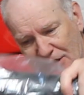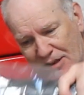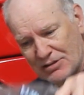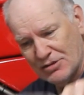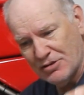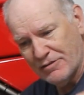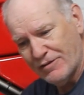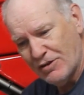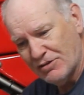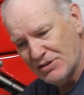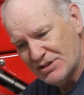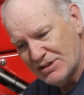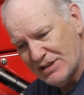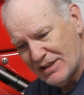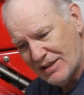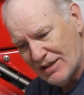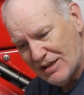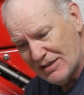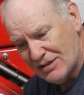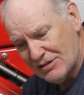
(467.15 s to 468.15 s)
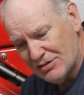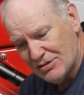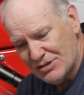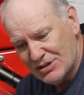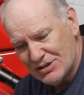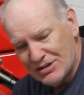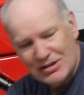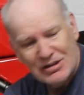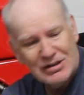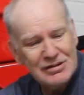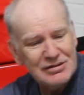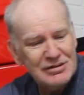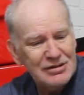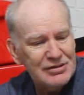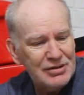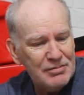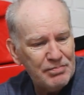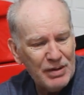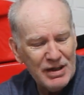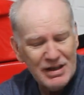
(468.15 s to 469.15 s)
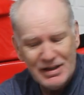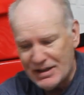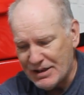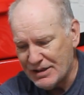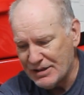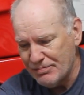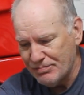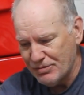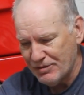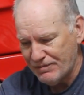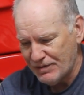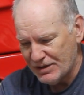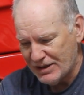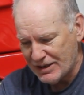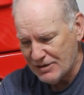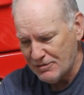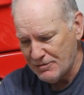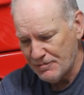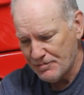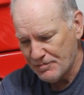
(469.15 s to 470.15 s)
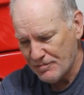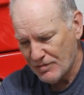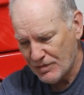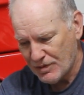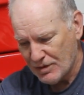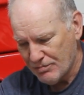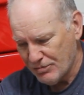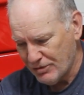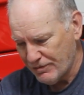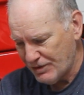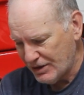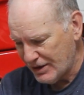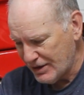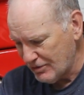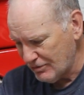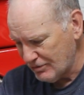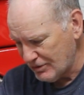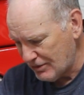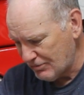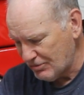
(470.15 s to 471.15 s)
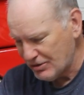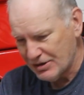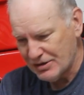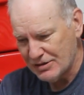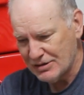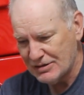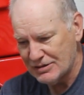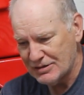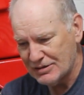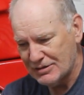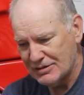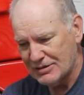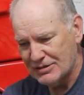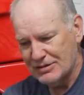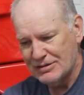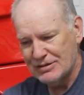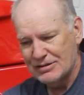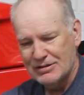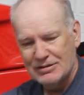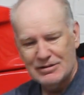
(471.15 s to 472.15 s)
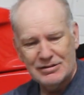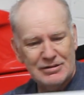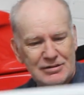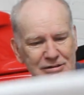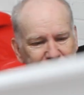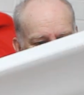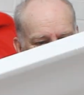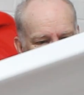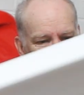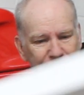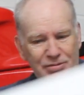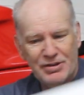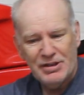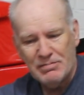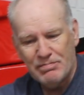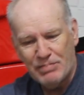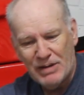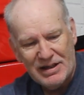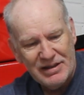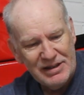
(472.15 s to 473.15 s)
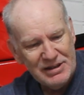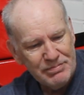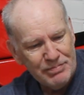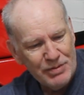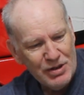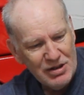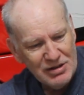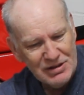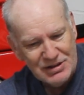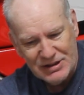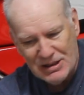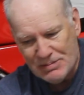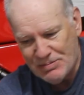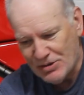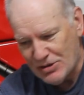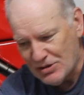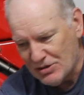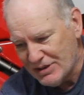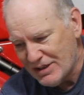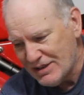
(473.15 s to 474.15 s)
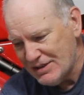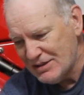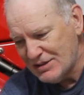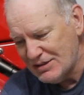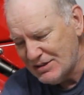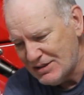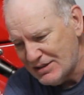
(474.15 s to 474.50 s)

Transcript: I look forward to seeing how it looks on the bike. But for now I'm going to put it back in its box, keep it all nice and